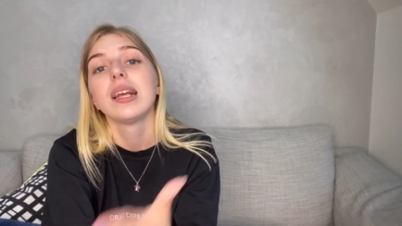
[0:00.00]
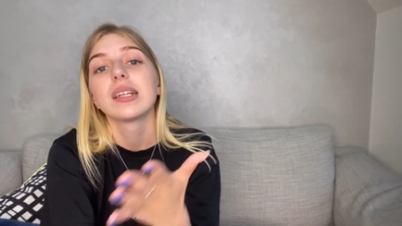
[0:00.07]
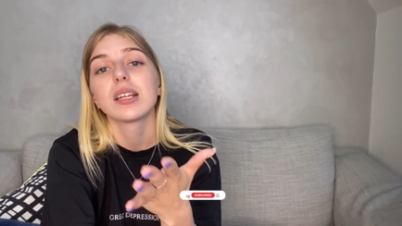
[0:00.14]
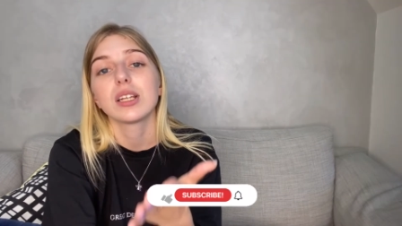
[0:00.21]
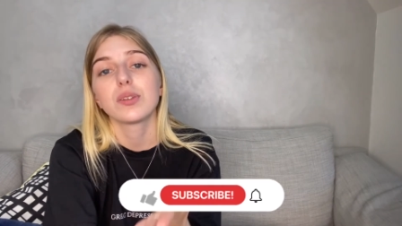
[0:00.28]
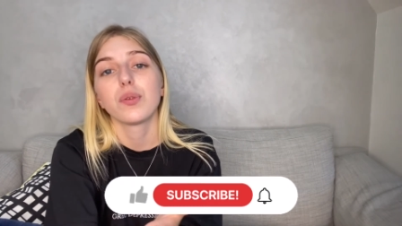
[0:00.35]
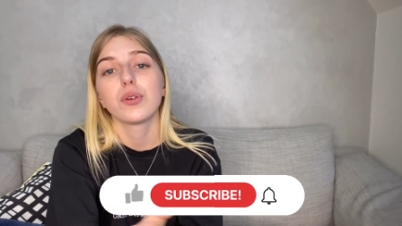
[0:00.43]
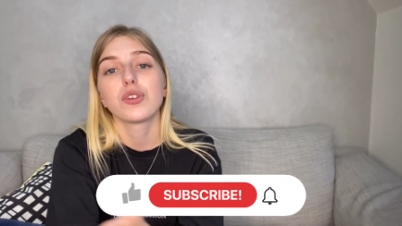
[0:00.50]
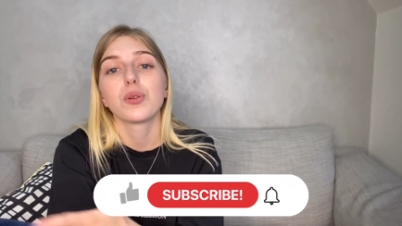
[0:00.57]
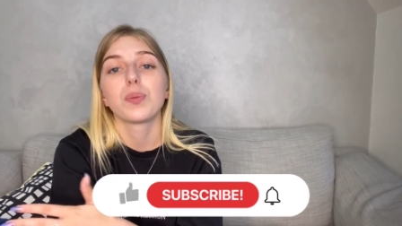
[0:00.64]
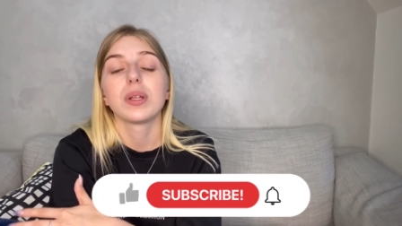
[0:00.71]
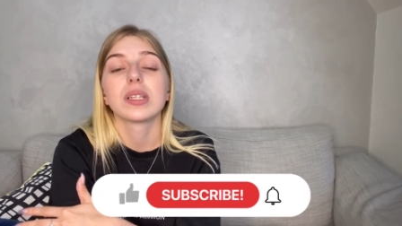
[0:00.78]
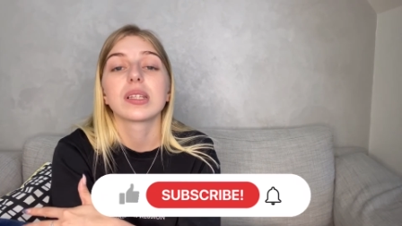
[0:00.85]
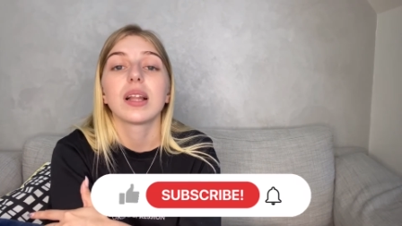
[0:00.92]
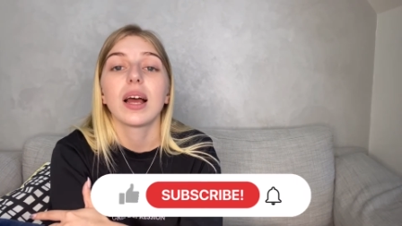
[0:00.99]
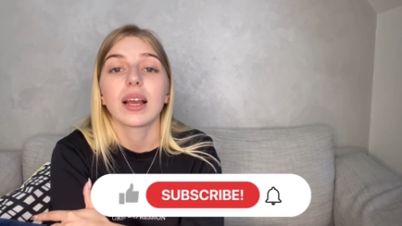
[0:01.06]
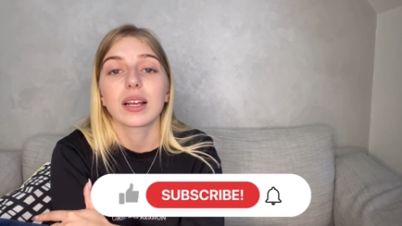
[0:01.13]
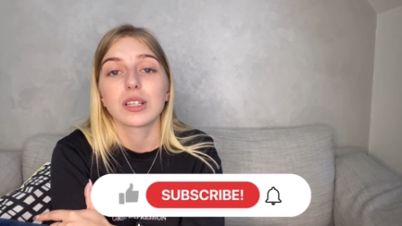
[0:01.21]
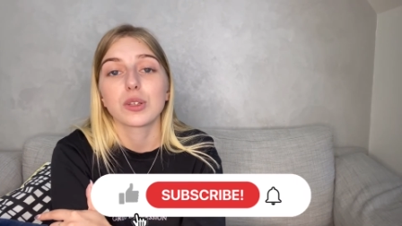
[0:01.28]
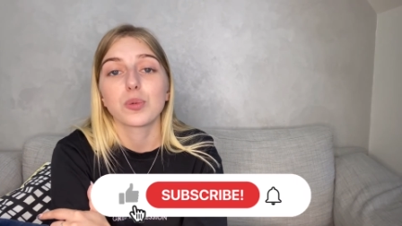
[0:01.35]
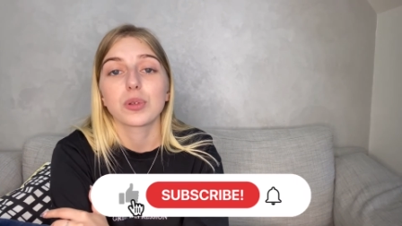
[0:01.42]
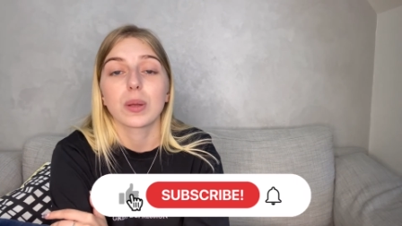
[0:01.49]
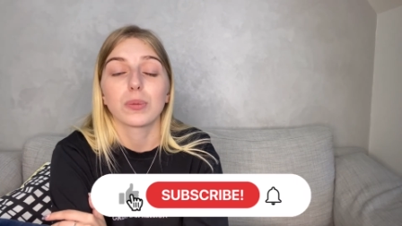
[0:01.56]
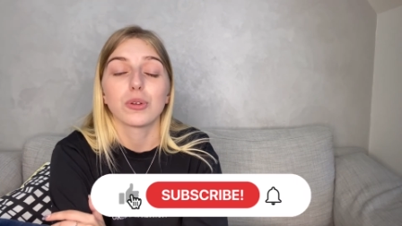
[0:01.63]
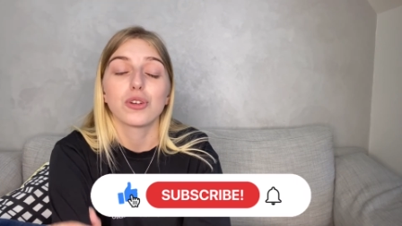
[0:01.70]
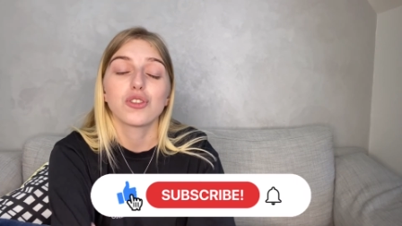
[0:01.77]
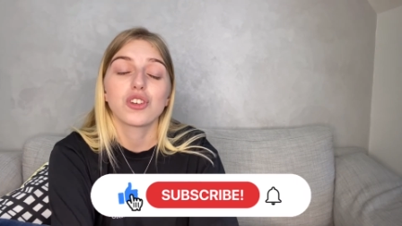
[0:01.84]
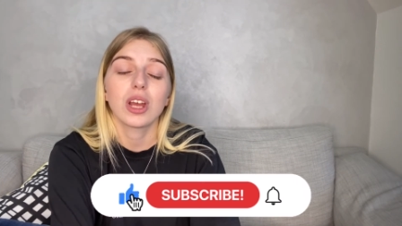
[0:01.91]
Thanks for watching, please like and subscribe to
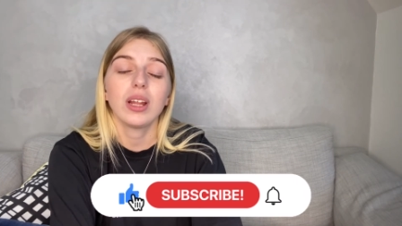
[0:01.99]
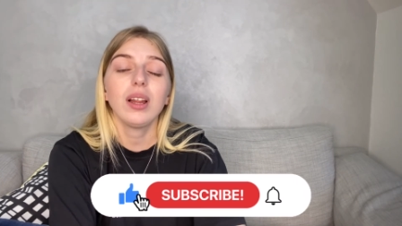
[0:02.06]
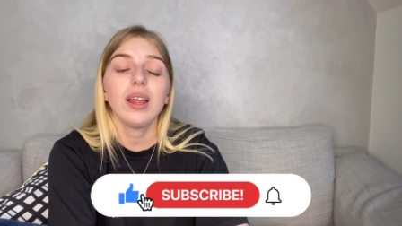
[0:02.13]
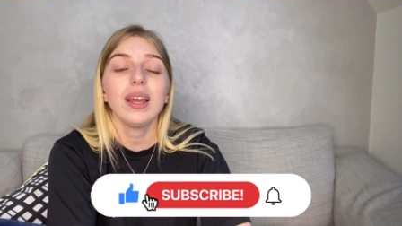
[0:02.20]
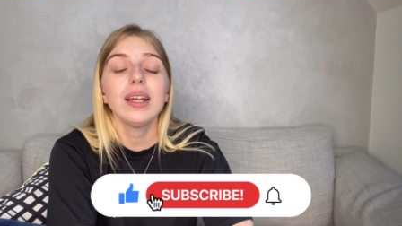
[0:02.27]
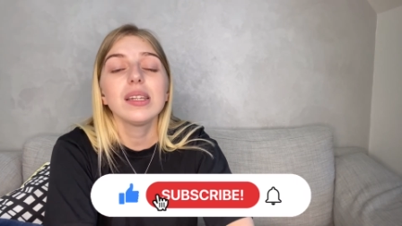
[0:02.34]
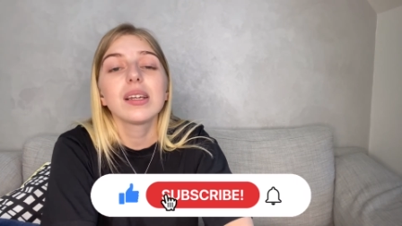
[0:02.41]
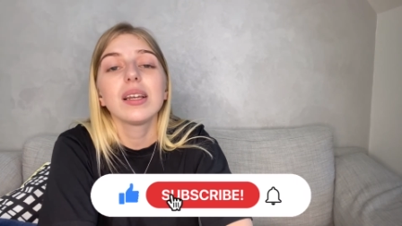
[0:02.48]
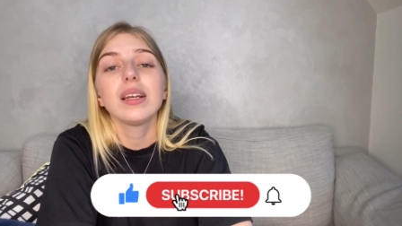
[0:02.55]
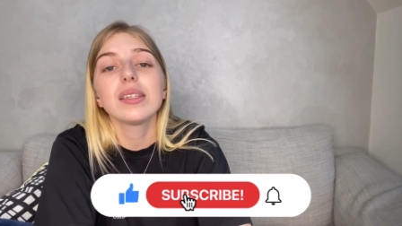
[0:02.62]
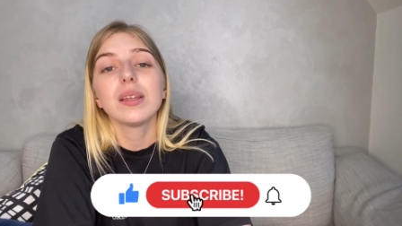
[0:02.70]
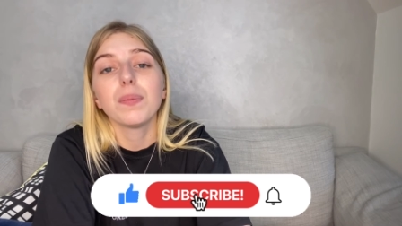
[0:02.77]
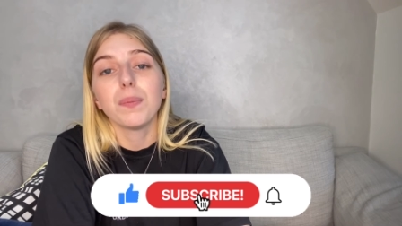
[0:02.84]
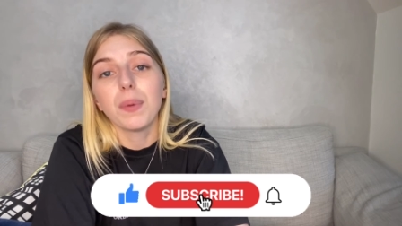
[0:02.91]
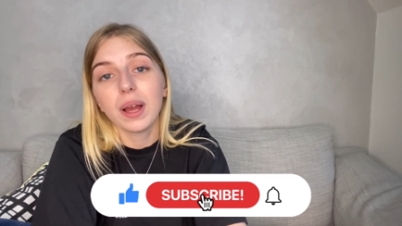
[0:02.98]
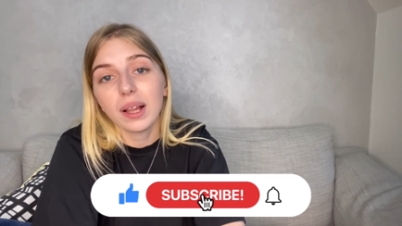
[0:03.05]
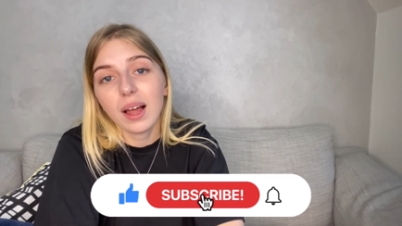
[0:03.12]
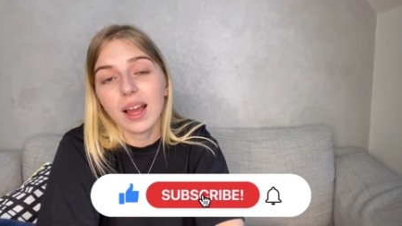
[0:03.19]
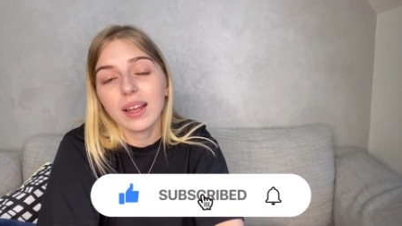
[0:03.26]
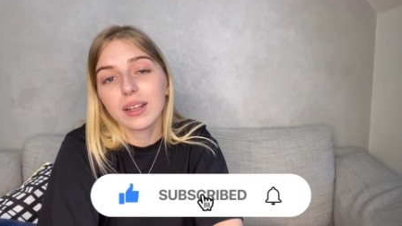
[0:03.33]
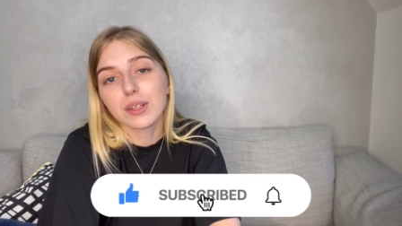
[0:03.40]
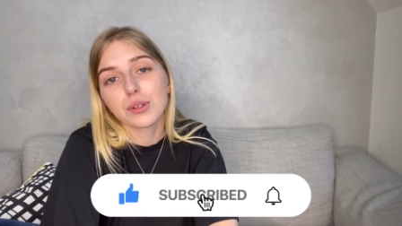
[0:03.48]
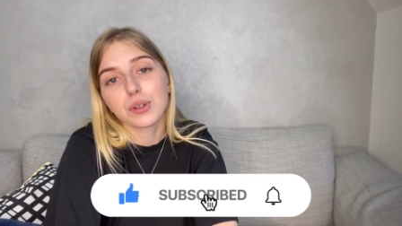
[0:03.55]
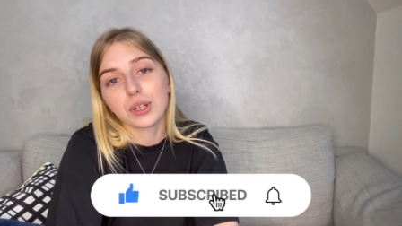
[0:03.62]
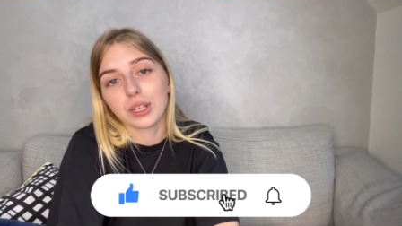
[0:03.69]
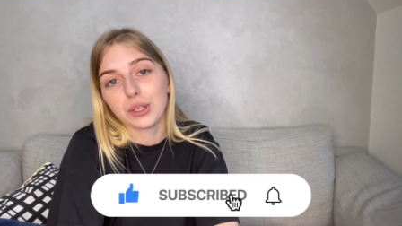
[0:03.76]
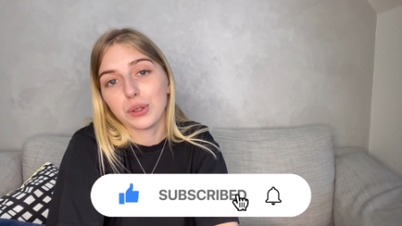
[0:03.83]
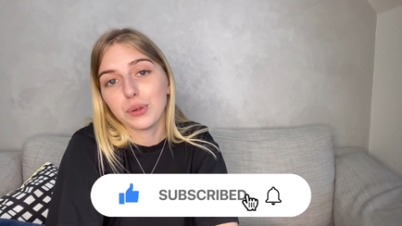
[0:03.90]
this channel and click the bell icon to
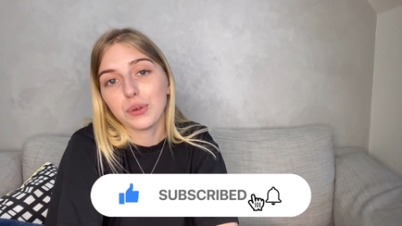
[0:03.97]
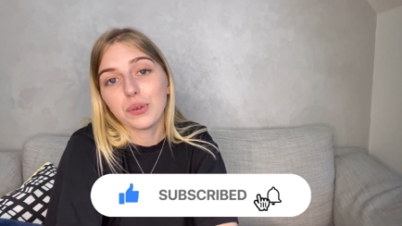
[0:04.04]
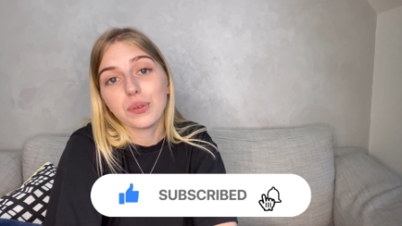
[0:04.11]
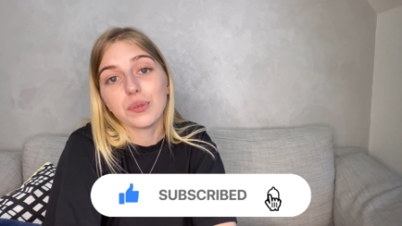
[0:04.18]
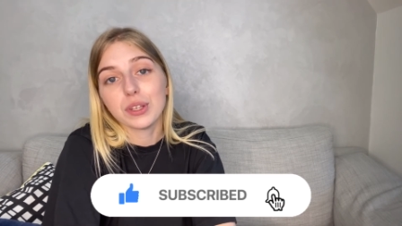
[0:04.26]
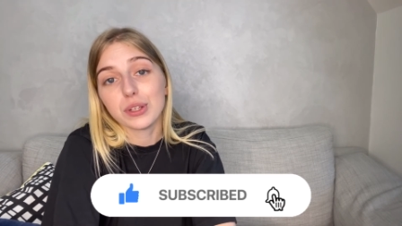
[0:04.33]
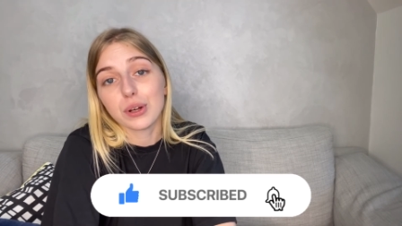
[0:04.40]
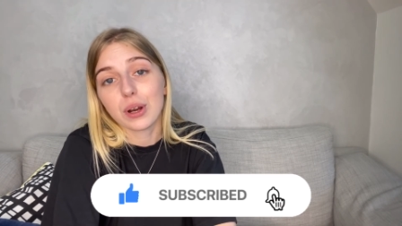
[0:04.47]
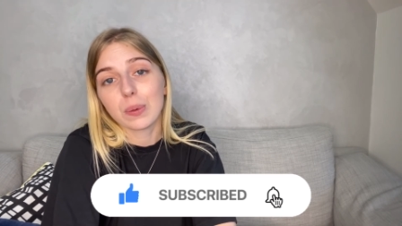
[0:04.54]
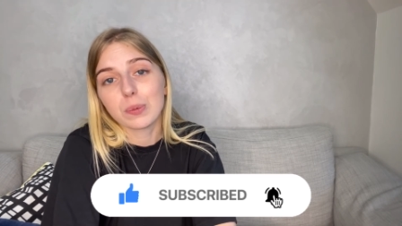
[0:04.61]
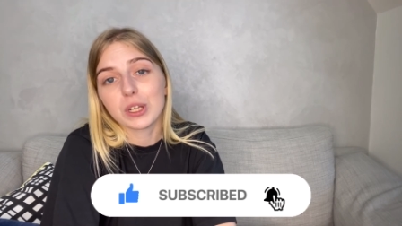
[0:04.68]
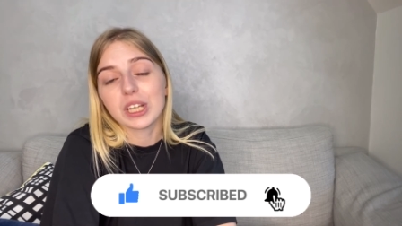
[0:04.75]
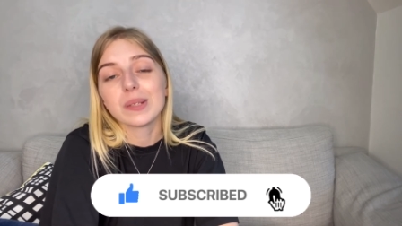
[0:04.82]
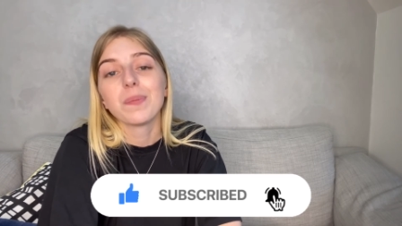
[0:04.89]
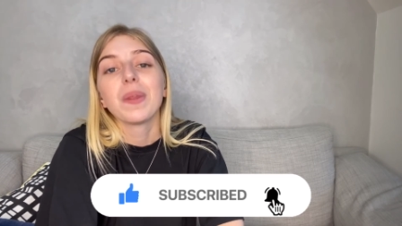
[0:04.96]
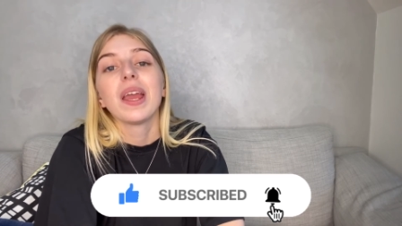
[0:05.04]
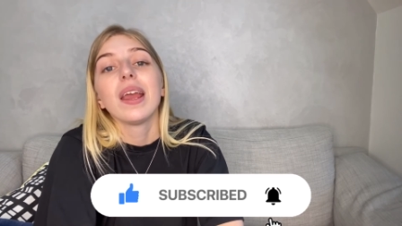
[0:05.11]
get new video updates.